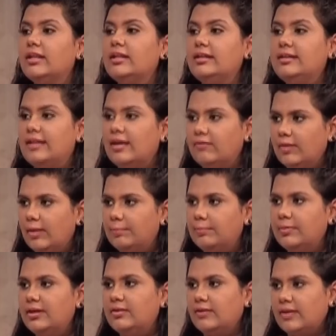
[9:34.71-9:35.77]
the
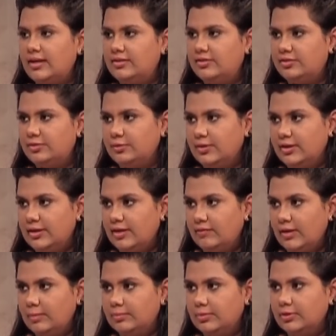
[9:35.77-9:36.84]
development rights to the
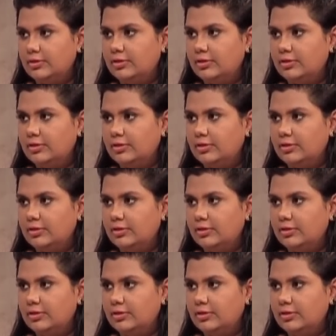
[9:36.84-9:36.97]
developer.